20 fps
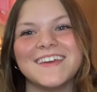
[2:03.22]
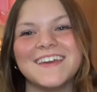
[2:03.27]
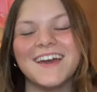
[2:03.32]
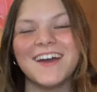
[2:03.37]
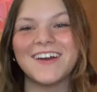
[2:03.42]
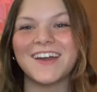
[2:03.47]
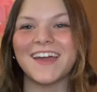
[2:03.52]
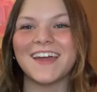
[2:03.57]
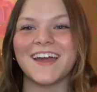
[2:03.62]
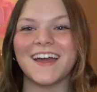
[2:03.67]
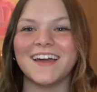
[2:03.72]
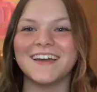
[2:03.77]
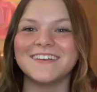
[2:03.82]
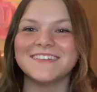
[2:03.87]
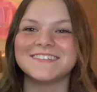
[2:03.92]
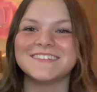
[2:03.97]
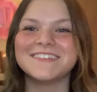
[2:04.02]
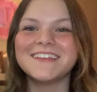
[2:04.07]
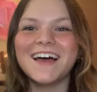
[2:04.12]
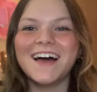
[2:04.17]
Okay,
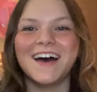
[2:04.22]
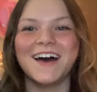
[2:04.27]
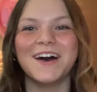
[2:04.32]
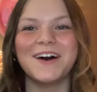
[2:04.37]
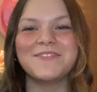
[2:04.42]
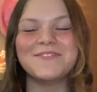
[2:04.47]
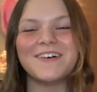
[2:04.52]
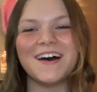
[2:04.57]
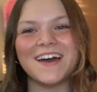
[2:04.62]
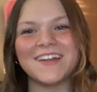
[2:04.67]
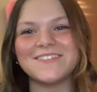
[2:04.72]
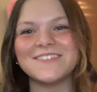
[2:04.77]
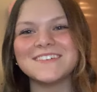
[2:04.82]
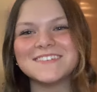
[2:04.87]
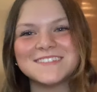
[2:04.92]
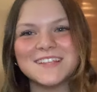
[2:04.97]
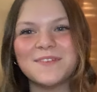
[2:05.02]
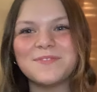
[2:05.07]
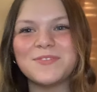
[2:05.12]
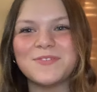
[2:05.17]
guys, I don't want
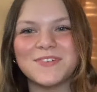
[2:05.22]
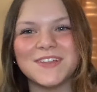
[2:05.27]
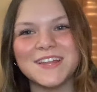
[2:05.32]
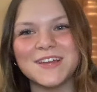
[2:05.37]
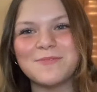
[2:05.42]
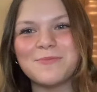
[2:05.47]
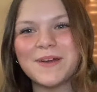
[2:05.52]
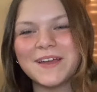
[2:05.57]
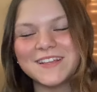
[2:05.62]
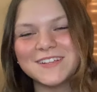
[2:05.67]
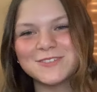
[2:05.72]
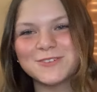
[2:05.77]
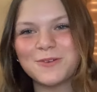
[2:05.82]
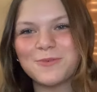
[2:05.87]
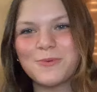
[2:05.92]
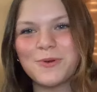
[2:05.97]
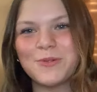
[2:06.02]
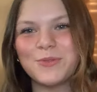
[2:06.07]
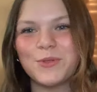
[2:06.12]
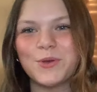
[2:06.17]
to stop the video. My
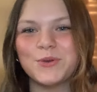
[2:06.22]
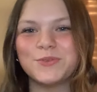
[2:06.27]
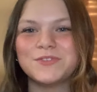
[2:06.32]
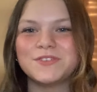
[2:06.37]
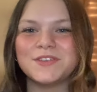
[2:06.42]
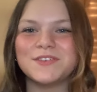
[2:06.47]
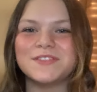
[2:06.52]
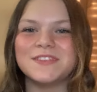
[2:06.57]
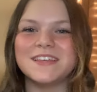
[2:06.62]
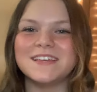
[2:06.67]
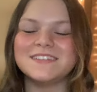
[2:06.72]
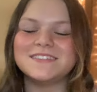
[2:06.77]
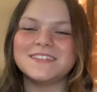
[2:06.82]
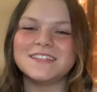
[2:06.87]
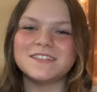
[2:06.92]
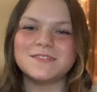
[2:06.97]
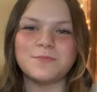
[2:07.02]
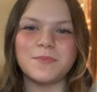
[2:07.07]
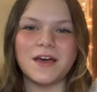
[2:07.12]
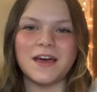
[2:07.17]
Instagram won't load, so this
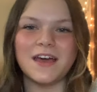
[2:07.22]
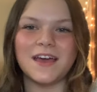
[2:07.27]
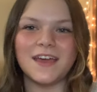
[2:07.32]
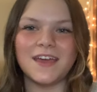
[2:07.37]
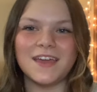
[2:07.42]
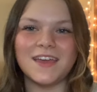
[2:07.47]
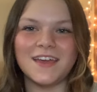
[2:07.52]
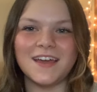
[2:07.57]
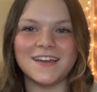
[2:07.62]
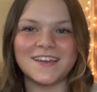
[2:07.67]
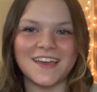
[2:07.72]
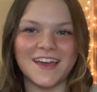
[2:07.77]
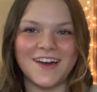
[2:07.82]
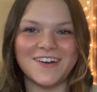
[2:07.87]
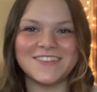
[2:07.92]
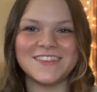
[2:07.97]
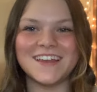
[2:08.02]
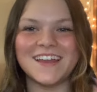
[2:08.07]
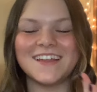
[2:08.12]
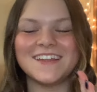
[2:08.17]
is my
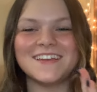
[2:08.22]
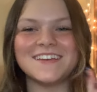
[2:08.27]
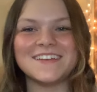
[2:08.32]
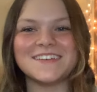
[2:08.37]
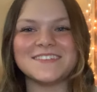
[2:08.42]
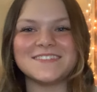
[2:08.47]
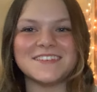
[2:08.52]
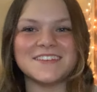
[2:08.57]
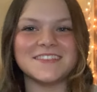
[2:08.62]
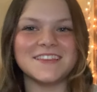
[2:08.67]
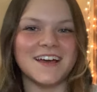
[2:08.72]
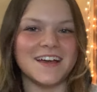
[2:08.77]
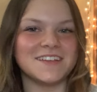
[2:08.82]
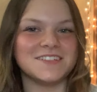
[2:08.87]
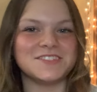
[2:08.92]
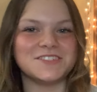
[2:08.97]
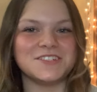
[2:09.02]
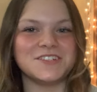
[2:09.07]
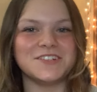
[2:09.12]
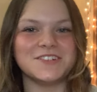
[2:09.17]
account that I did
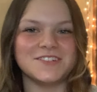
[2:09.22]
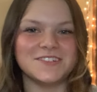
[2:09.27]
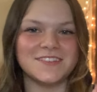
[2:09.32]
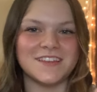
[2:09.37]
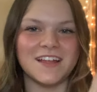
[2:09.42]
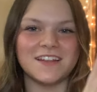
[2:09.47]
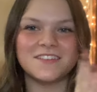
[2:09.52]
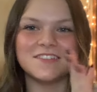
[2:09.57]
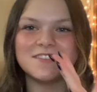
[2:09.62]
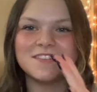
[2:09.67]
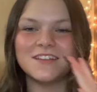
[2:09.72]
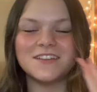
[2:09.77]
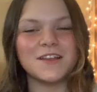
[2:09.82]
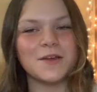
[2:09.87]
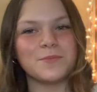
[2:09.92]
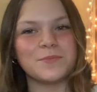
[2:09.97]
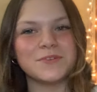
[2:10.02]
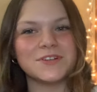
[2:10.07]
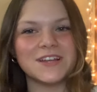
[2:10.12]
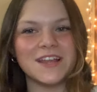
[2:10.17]
last year. That's the
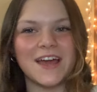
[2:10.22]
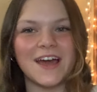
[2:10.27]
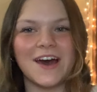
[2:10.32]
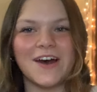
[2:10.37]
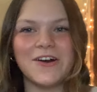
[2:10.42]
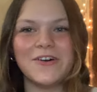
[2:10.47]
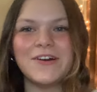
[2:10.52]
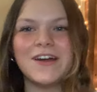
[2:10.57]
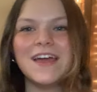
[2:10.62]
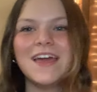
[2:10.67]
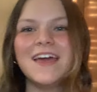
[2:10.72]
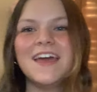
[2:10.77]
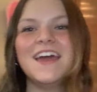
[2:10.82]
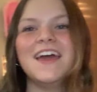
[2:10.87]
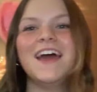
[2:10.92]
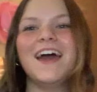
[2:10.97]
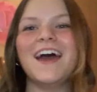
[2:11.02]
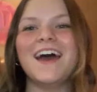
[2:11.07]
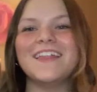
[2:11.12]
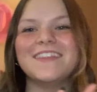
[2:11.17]
number now,
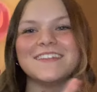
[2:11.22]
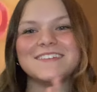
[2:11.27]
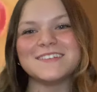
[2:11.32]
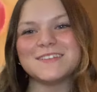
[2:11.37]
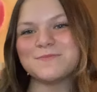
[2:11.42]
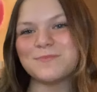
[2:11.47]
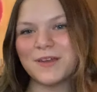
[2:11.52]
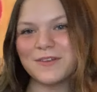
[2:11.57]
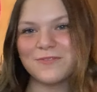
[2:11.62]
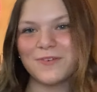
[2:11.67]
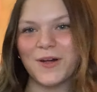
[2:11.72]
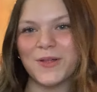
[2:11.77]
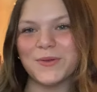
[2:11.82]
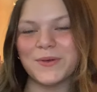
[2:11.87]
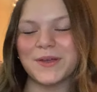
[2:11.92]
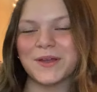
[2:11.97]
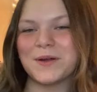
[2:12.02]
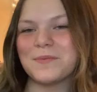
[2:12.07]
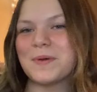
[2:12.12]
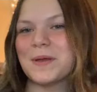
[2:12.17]
and this is my
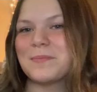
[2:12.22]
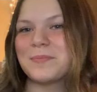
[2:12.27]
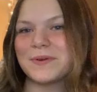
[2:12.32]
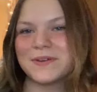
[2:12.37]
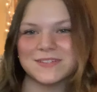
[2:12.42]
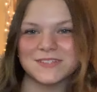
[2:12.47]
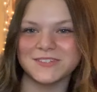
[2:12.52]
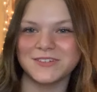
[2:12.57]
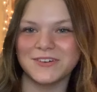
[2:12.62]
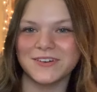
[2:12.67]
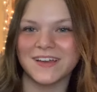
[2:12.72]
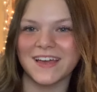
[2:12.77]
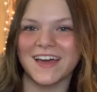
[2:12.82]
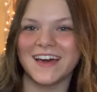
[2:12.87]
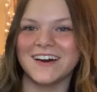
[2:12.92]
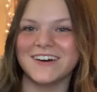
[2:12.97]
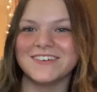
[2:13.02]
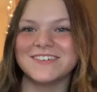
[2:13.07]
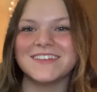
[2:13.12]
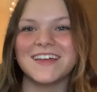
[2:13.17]
following on my personal
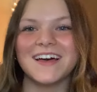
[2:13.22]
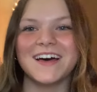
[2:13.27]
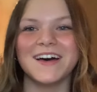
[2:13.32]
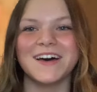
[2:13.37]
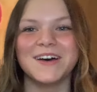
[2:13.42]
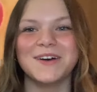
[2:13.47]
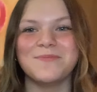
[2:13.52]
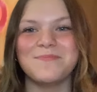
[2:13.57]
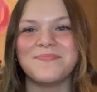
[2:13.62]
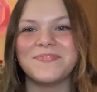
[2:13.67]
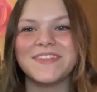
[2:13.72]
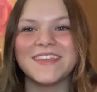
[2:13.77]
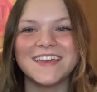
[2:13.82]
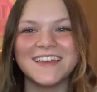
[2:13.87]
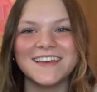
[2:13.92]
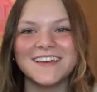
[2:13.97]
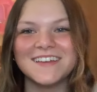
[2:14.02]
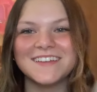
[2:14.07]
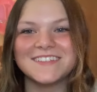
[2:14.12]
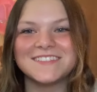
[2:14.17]
account,
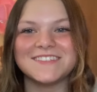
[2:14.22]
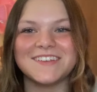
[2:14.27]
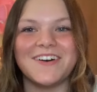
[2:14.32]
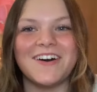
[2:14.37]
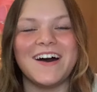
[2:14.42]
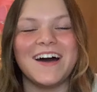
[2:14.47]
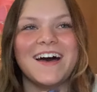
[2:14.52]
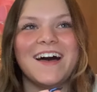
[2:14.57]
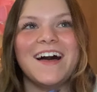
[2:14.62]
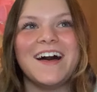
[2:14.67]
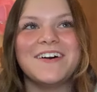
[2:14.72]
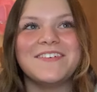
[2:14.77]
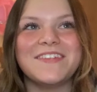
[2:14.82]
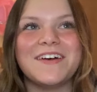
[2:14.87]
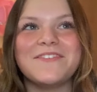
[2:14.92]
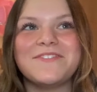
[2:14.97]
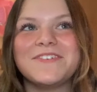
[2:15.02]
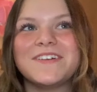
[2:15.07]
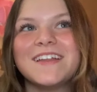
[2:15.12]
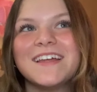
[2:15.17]
so I'll have
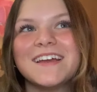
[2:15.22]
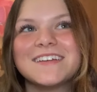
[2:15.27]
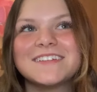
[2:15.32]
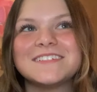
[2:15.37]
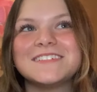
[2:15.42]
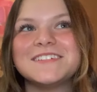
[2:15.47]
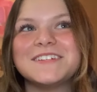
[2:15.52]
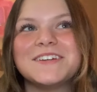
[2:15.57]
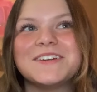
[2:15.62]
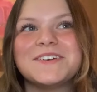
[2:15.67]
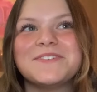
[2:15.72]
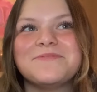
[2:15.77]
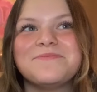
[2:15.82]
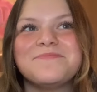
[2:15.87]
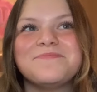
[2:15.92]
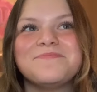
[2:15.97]
that for next year.